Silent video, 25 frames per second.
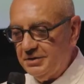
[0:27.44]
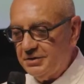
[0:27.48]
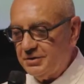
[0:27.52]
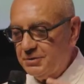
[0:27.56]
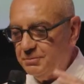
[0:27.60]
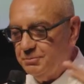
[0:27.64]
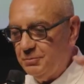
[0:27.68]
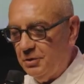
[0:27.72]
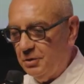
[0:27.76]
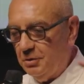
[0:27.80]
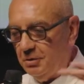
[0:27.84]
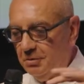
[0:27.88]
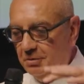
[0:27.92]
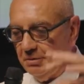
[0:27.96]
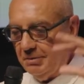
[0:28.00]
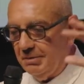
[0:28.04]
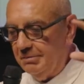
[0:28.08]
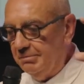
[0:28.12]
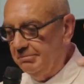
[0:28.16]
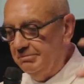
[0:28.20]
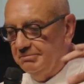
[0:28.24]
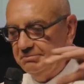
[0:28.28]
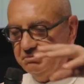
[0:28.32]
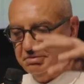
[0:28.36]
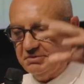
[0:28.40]
a small
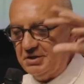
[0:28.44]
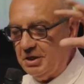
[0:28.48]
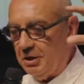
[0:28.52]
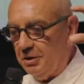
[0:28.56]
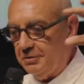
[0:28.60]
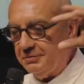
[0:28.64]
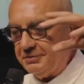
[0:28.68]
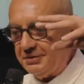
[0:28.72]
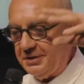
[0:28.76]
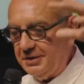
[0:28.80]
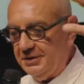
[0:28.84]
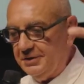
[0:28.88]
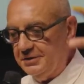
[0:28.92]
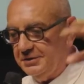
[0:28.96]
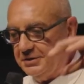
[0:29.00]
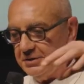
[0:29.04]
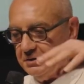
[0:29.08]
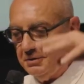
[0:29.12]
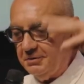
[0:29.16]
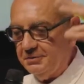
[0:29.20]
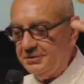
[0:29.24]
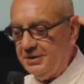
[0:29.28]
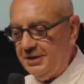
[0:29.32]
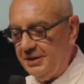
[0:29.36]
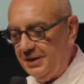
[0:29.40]
cottage
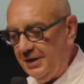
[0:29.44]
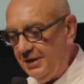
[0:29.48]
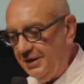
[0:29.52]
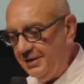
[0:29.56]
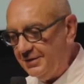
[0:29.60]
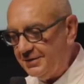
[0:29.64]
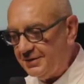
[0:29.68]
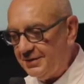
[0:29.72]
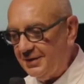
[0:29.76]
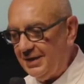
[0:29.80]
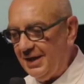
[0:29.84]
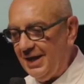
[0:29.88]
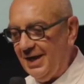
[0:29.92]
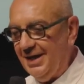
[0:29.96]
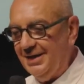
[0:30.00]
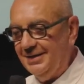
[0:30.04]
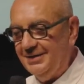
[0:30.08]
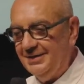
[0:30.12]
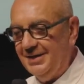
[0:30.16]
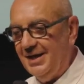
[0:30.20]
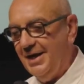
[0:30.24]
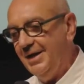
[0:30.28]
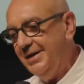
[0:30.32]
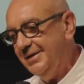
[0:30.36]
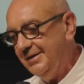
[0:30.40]
on the hills,
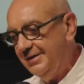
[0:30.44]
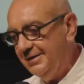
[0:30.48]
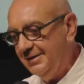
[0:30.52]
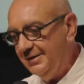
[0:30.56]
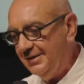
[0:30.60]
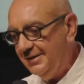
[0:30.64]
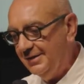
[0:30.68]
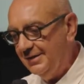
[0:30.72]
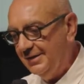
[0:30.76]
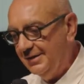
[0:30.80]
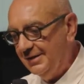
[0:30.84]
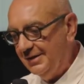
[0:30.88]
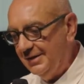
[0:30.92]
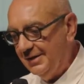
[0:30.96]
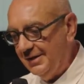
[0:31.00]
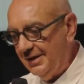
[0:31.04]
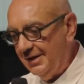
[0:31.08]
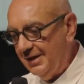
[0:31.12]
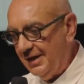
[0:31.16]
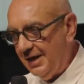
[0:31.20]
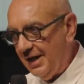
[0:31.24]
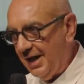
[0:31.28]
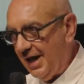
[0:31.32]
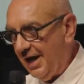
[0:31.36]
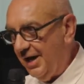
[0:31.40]
and then
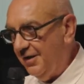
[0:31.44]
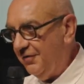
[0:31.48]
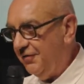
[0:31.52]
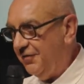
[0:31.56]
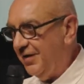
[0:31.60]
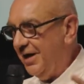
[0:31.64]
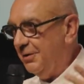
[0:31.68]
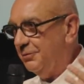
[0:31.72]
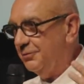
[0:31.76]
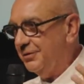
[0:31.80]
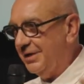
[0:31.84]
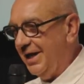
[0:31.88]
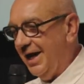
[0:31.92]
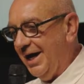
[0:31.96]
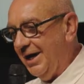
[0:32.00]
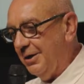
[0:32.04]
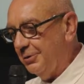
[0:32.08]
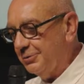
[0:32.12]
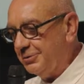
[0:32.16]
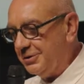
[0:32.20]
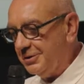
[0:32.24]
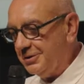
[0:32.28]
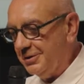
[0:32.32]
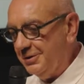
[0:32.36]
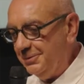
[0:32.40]
I found
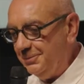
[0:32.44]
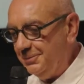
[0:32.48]
out